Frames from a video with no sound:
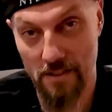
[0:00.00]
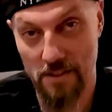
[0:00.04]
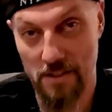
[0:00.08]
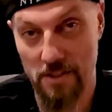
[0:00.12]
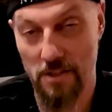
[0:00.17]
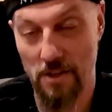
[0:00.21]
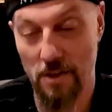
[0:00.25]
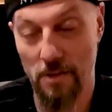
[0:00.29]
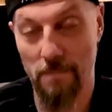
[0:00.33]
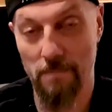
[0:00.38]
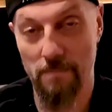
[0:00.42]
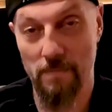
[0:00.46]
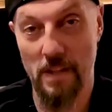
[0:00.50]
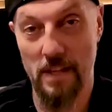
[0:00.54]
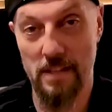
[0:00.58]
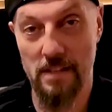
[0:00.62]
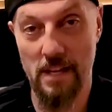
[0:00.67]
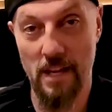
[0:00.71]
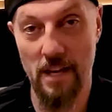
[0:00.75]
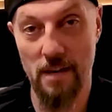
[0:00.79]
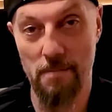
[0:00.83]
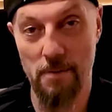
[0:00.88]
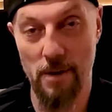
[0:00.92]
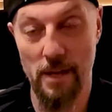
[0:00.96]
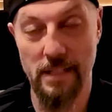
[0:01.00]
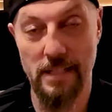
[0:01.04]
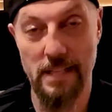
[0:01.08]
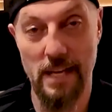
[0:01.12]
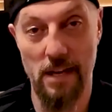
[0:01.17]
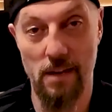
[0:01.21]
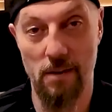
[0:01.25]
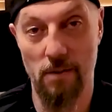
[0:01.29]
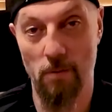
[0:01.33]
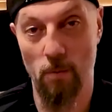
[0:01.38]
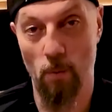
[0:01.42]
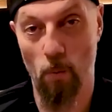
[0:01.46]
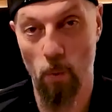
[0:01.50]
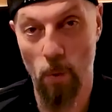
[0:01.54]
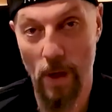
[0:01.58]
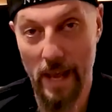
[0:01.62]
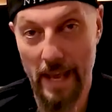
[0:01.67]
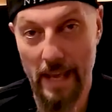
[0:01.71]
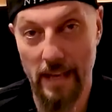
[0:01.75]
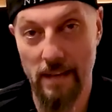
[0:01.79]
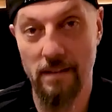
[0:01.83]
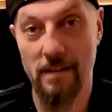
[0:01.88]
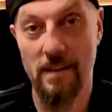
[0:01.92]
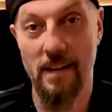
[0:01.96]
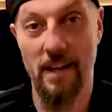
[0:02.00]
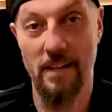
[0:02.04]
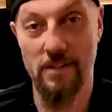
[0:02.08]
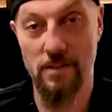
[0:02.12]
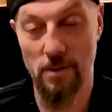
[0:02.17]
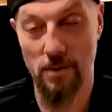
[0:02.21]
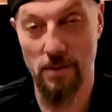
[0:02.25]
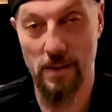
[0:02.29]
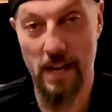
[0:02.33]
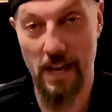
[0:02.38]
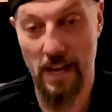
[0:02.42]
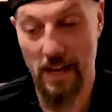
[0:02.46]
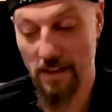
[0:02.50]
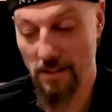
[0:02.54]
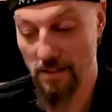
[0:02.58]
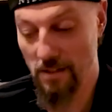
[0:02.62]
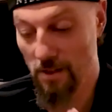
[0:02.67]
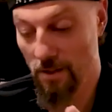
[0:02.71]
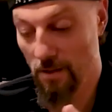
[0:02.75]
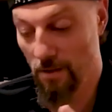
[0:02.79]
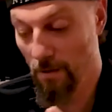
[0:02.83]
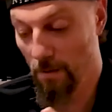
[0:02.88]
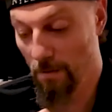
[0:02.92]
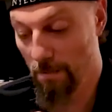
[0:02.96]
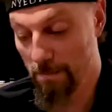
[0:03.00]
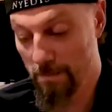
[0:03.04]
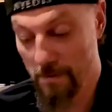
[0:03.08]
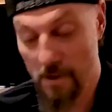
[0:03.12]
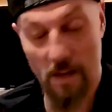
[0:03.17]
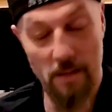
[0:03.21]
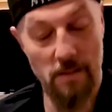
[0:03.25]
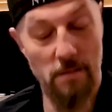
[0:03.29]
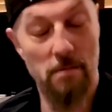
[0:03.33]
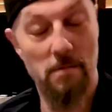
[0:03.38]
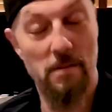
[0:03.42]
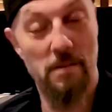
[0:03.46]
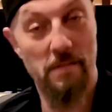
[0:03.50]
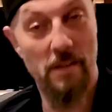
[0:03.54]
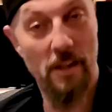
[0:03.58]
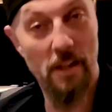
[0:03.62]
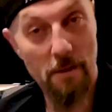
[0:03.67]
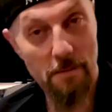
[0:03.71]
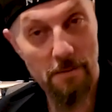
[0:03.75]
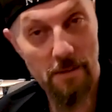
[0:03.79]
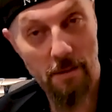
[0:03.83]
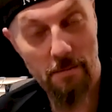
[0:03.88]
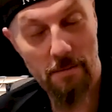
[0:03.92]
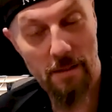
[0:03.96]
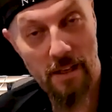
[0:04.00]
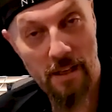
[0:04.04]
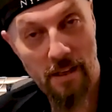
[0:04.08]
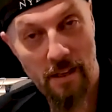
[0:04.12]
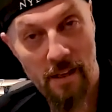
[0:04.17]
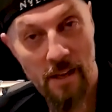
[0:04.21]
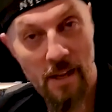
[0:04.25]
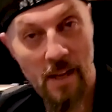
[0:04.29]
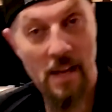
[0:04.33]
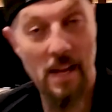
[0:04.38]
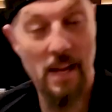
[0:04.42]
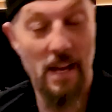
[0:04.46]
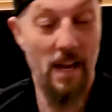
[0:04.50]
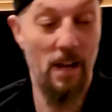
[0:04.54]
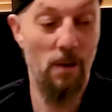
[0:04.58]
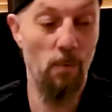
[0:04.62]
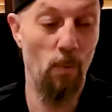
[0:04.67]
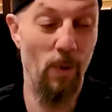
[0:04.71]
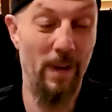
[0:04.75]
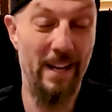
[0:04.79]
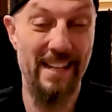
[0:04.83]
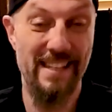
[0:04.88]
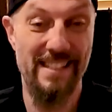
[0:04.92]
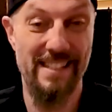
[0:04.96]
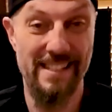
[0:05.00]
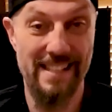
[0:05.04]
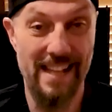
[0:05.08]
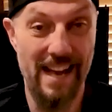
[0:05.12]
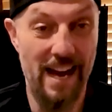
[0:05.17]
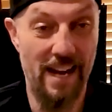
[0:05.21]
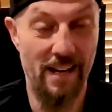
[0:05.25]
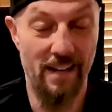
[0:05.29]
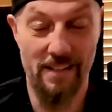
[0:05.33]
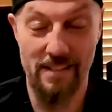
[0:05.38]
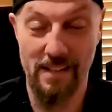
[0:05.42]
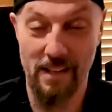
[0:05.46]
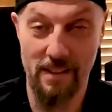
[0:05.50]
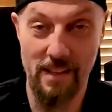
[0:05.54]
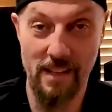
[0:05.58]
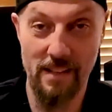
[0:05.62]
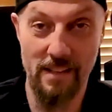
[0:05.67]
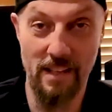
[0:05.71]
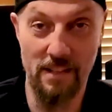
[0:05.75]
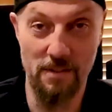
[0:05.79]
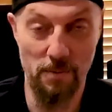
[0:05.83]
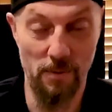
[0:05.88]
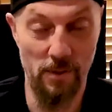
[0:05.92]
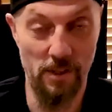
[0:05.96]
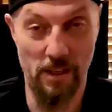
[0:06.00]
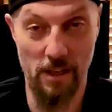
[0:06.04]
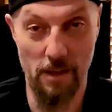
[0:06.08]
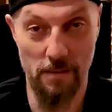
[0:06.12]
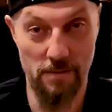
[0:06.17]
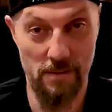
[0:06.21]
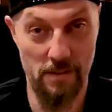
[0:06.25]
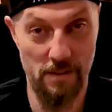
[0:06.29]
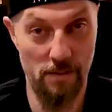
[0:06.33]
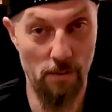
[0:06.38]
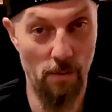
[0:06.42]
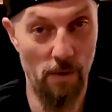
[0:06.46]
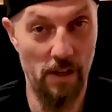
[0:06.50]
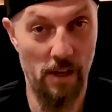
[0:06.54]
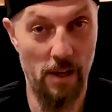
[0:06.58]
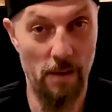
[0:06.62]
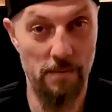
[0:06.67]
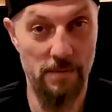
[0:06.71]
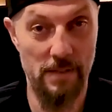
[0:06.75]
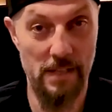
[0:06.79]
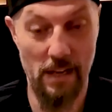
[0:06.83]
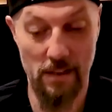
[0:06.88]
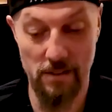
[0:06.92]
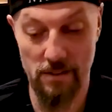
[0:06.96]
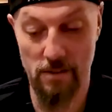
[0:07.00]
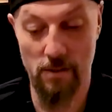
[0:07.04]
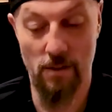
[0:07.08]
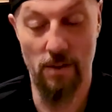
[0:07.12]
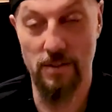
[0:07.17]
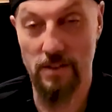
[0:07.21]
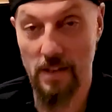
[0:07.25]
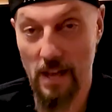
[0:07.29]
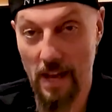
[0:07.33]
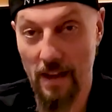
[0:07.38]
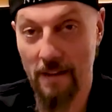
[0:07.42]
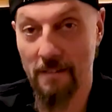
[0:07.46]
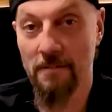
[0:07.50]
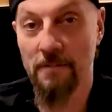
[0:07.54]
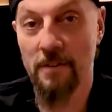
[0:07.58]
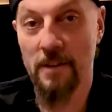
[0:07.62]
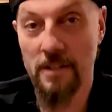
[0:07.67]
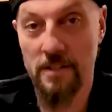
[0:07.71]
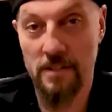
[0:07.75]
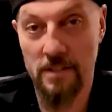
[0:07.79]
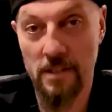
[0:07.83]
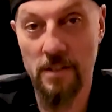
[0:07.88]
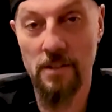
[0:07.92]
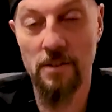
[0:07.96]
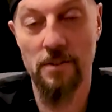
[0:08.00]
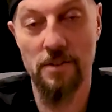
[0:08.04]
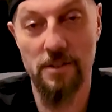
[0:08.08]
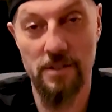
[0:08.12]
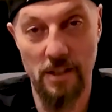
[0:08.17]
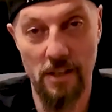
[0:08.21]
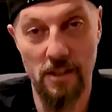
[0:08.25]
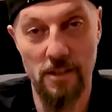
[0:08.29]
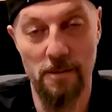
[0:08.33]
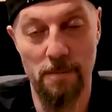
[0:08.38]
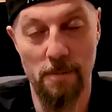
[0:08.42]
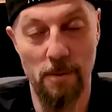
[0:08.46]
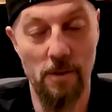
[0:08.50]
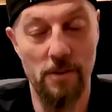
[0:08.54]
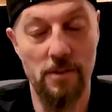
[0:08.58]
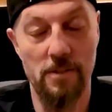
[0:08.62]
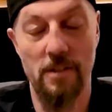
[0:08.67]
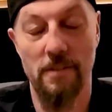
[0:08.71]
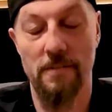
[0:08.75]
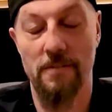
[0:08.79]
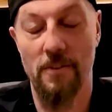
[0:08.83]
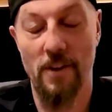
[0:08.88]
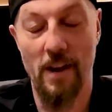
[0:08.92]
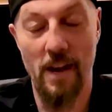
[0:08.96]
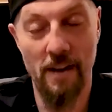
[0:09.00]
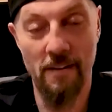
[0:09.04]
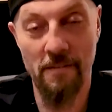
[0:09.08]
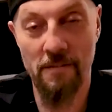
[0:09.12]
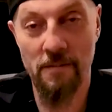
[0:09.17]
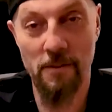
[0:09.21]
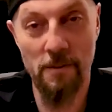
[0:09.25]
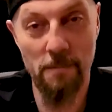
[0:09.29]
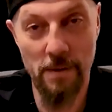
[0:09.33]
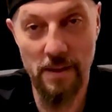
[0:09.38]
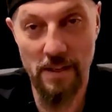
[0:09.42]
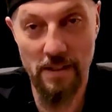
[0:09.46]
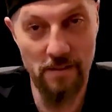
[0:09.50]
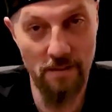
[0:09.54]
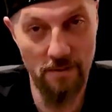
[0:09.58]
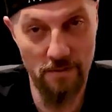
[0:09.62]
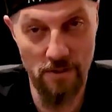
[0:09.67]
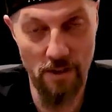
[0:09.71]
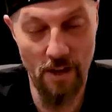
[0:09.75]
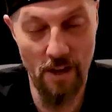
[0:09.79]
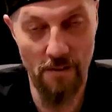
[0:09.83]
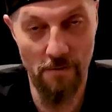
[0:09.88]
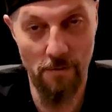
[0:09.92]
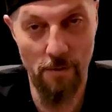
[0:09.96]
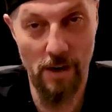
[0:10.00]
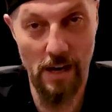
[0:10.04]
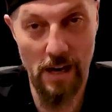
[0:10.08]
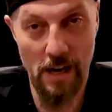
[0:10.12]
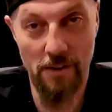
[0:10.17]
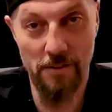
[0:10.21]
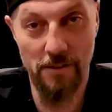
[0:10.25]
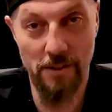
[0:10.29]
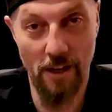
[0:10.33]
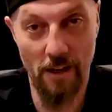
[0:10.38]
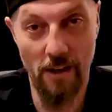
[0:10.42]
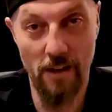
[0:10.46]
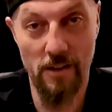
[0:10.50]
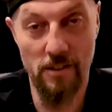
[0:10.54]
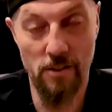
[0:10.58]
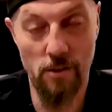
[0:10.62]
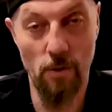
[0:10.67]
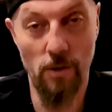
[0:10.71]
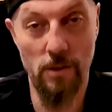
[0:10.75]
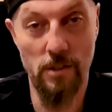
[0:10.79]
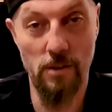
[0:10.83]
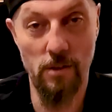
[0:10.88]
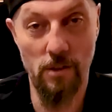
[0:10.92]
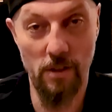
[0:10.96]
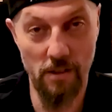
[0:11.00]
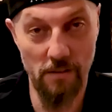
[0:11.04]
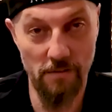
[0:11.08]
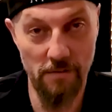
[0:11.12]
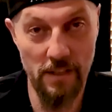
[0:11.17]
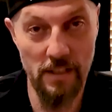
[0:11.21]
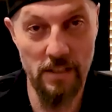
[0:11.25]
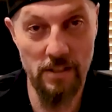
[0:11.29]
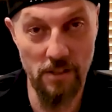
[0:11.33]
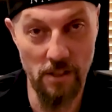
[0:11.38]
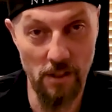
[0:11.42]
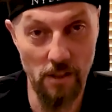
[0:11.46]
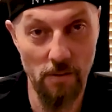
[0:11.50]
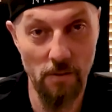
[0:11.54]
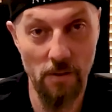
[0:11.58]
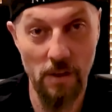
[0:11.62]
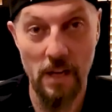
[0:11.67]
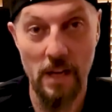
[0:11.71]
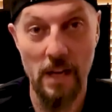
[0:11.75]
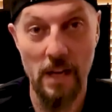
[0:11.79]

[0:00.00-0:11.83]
So let's kind of break down when it's okay to custom develop something and when it's not, because I think that's really what it comes down to, because every single salesperson for every piece of software out there is going to convince you